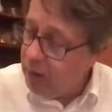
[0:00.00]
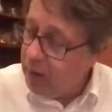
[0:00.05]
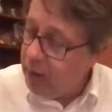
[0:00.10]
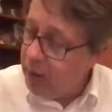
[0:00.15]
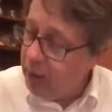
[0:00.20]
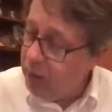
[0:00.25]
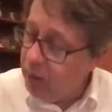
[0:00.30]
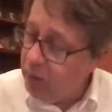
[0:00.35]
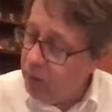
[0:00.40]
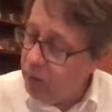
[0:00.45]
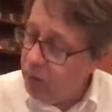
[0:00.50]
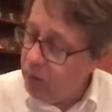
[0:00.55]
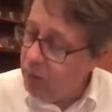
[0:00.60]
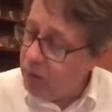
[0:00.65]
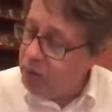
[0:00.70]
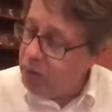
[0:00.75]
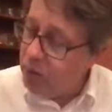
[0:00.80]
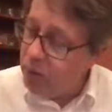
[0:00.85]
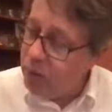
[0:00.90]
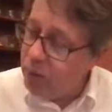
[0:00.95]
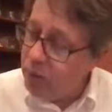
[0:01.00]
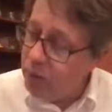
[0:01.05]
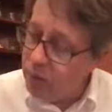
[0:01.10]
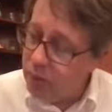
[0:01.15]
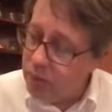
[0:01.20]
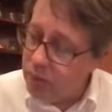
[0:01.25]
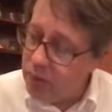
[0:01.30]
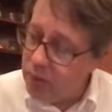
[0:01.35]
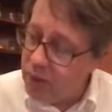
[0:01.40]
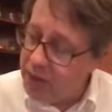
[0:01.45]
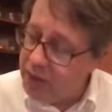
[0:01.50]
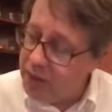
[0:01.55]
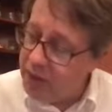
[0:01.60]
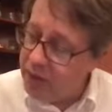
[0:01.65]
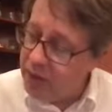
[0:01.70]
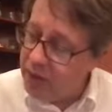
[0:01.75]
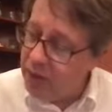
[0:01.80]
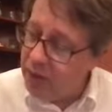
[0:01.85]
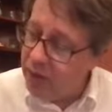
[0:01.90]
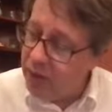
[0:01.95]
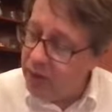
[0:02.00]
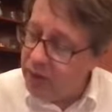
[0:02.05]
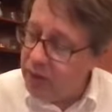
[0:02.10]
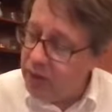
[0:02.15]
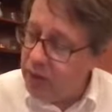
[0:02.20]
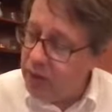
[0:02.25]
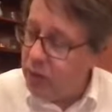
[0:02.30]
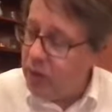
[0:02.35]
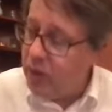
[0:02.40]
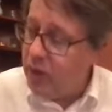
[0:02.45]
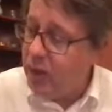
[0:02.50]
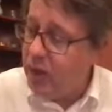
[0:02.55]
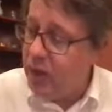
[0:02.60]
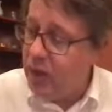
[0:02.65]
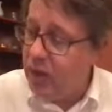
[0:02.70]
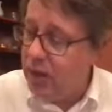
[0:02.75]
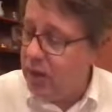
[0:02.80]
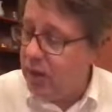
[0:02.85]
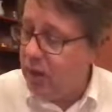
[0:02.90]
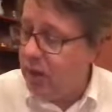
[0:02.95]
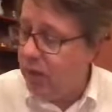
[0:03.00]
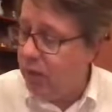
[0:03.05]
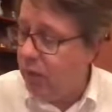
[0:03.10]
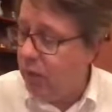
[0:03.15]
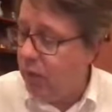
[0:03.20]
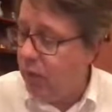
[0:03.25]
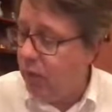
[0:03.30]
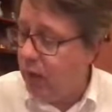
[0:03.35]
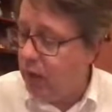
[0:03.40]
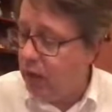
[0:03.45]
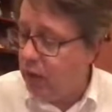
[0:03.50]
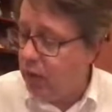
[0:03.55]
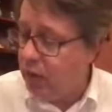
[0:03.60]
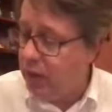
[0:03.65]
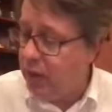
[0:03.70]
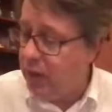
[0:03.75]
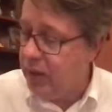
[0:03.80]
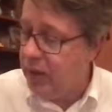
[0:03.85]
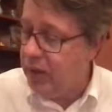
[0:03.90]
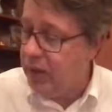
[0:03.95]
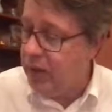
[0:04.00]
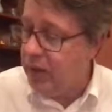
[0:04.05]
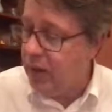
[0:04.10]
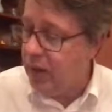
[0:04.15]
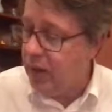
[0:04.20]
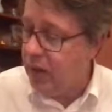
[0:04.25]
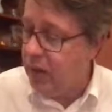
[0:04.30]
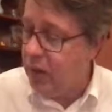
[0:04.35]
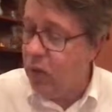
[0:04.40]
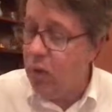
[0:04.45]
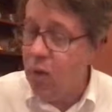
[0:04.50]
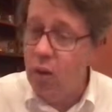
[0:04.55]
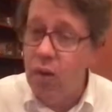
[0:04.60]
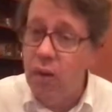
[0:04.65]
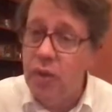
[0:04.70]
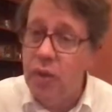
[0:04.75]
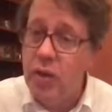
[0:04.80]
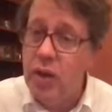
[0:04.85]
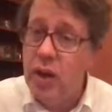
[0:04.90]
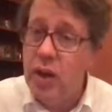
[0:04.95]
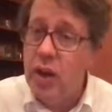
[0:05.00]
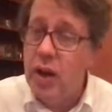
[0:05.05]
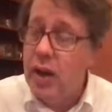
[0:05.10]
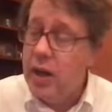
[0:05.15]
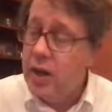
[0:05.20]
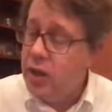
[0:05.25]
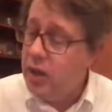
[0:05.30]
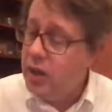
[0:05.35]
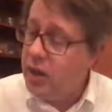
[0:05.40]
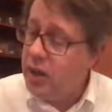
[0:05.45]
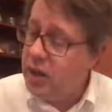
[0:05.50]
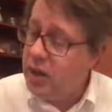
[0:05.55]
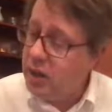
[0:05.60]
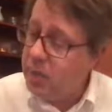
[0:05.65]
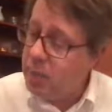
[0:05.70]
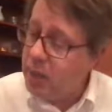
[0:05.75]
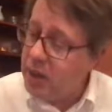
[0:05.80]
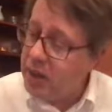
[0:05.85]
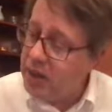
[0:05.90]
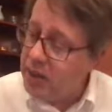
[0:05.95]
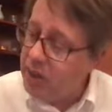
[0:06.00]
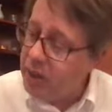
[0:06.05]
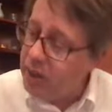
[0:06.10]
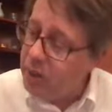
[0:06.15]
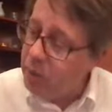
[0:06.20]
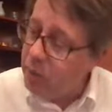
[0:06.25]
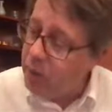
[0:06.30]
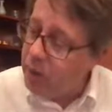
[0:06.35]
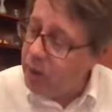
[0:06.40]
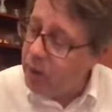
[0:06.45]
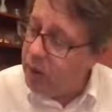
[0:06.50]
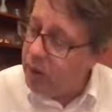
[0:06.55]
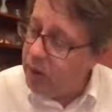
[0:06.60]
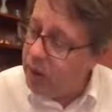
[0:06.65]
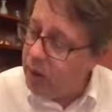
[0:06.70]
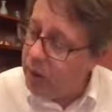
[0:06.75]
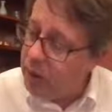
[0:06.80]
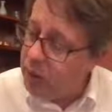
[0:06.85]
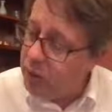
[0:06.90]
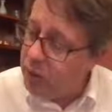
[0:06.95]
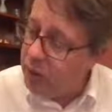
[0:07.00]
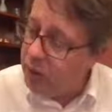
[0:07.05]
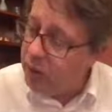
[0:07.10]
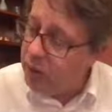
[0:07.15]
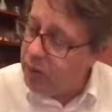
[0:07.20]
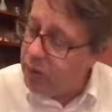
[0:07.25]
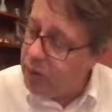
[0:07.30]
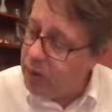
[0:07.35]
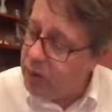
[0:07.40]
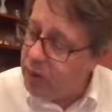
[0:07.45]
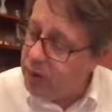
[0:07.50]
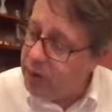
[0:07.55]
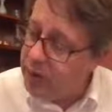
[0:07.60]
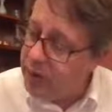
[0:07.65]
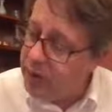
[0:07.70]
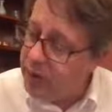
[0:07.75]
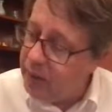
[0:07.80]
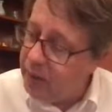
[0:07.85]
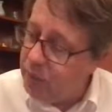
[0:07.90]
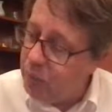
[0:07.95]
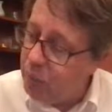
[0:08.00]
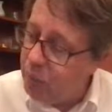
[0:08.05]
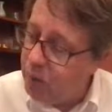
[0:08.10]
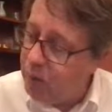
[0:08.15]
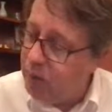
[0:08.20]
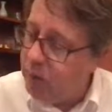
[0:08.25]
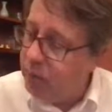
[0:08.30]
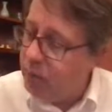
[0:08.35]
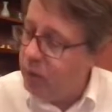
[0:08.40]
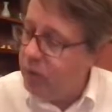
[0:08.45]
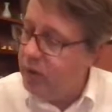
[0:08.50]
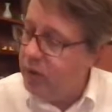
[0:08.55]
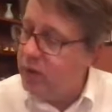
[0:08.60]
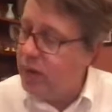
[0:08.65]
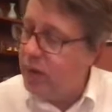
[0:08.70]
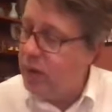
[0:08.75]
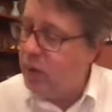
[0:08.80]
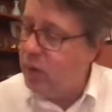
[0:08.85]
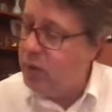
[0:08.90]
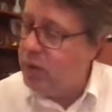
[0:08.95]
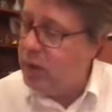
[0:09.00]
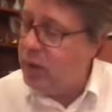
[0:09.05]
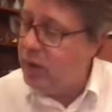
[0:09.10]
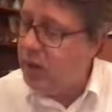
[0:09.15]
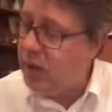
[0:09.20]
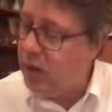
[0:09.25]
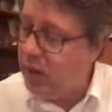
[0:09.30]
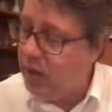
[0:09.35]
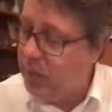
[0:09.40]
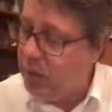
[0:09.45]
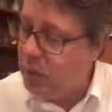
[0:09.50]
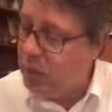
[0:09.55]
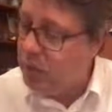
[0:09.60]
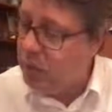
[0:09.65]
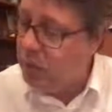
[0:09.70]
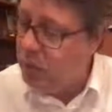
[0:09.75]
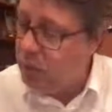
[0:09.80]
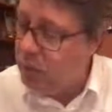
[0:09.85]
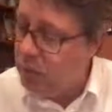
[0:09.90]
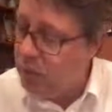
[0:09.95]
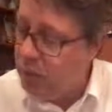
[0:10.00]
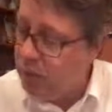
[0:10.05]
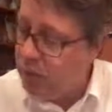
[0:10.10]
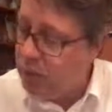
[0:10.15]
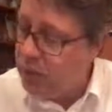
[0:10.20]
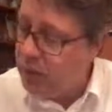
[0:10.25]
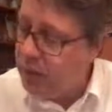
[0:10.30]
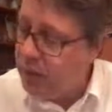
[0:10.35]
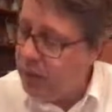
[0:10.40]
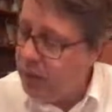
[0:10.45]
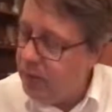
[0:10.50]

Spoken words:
And we're also constantly collecting new data for homogeneous curves. So this is basically what sort of is the input for the Sato-Tate type distributions.